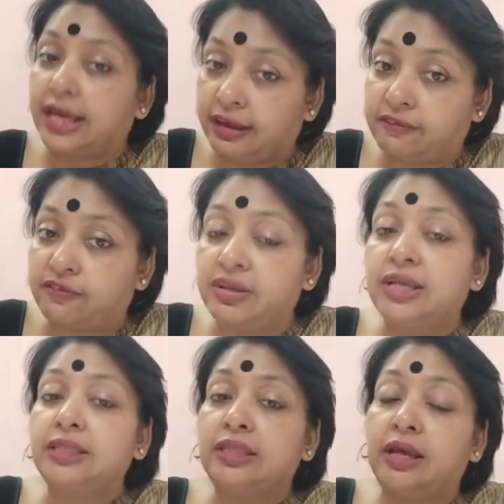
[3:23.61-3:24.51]

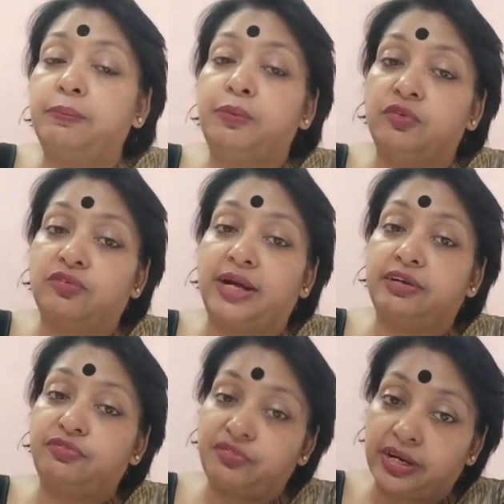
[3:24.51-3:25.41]
if they
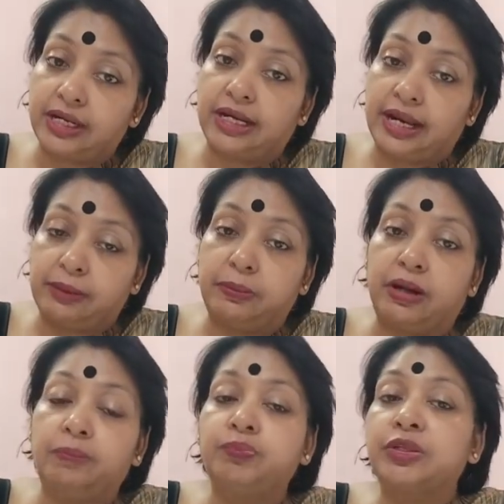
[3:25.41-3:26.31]
provide free labor